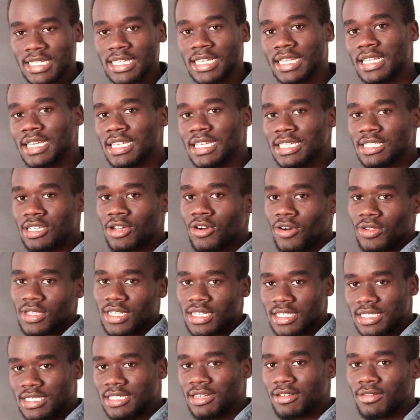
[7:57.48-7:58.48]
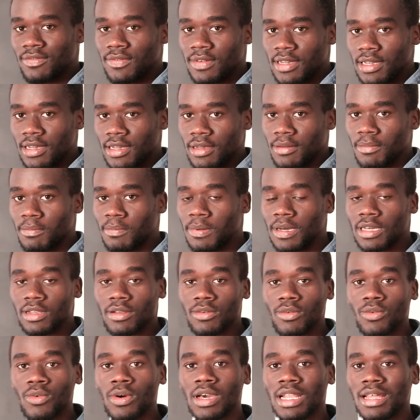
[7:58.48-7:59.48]
it is gold and silver, but
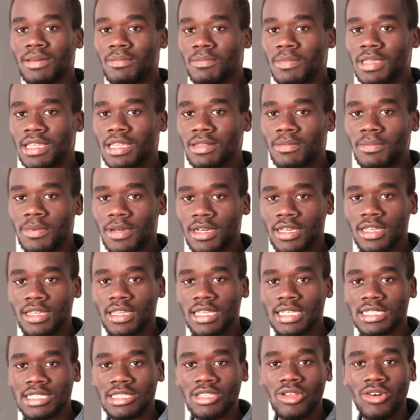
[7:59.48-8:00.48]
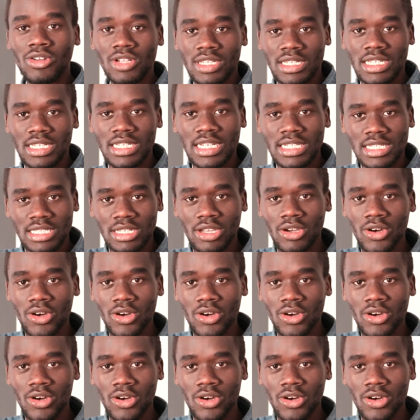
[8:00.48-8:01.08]
what I mean by it's not just